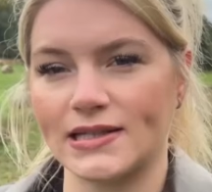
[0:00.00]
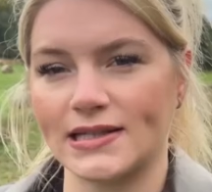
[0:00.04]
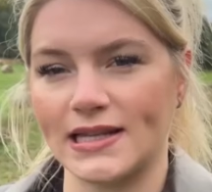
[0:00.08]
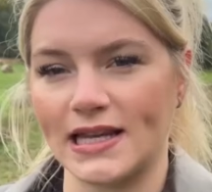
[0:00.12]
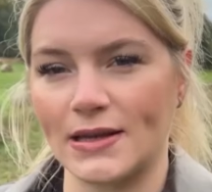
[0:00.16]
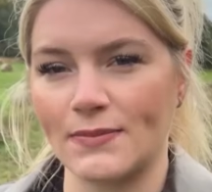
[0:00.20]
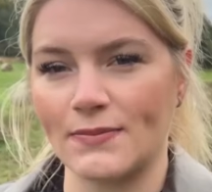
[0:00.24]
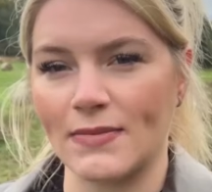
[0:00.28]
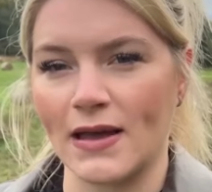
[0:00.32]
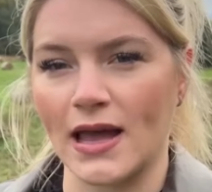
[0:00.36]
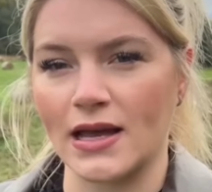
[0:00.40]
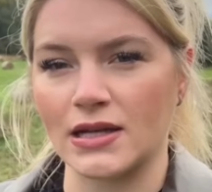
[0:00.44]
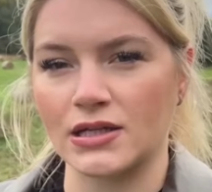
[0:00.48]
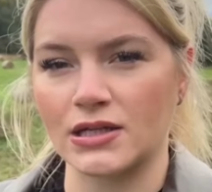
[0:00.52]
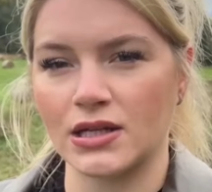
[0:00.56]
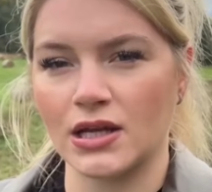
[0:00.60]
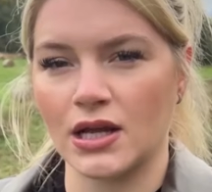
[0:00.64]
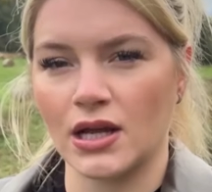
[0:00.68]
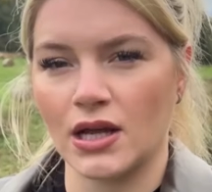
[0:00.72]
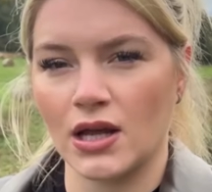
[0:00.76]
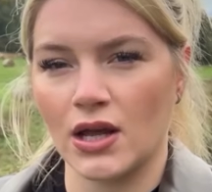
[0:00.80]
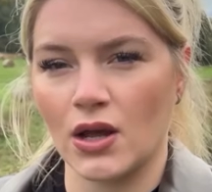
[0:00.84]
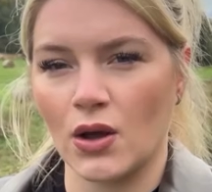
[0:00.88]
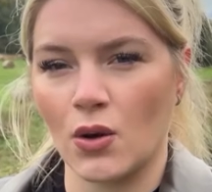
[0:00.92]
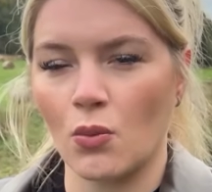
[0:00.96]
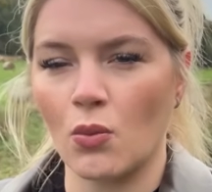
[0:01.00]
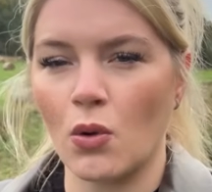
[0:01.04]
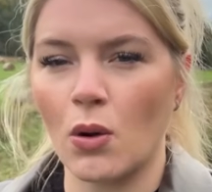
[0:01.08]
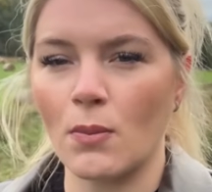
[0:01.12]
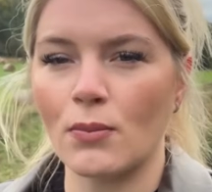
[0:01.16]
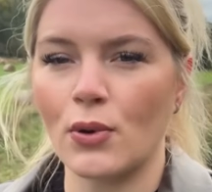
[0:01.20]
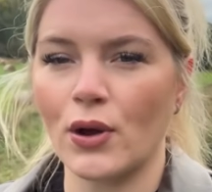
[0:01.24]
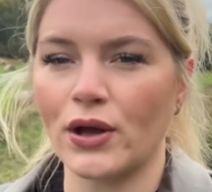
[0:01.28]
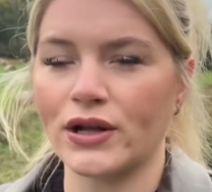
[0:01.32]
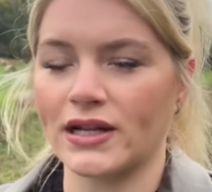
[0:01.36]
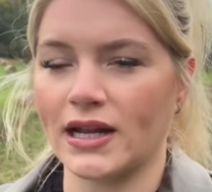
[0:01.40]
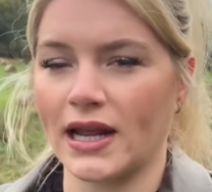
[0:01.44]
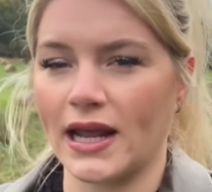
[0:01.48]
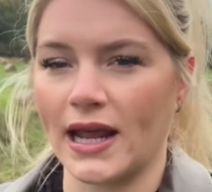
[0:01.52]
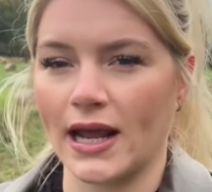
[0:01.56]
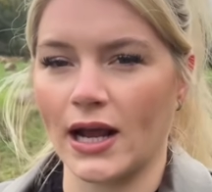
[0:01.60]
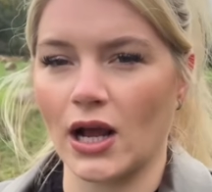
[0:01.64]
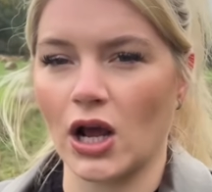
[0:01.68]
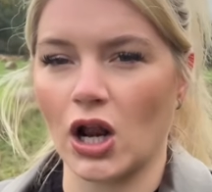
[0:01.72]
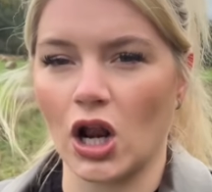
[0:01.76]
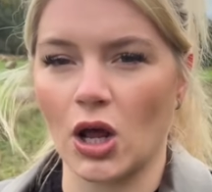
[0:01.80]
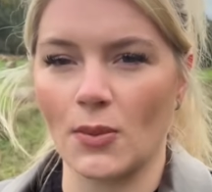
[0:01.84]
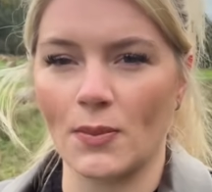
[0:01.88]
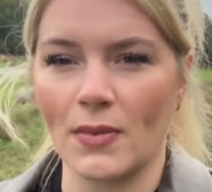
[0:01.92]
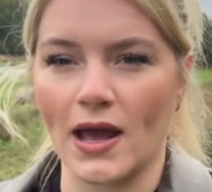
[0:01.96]
seabed
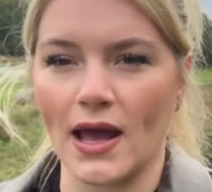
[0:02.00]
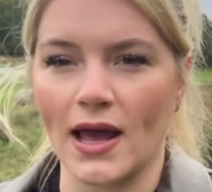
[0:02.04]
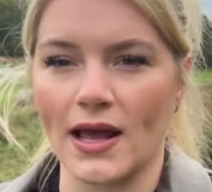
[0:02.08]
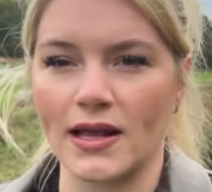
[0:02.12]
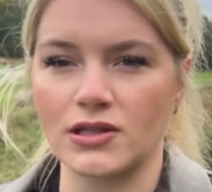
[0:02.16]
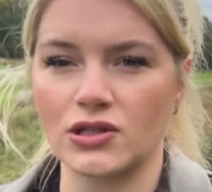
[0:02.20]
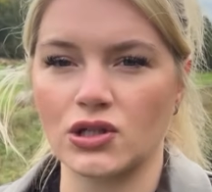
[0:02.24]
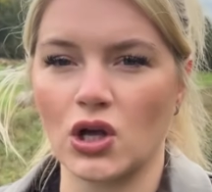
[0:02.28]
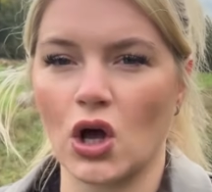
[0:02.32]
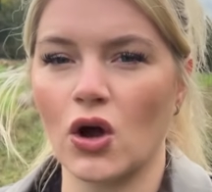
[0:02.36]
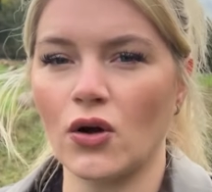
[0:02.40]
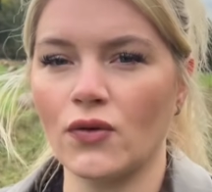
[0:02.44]
1.8 kilometres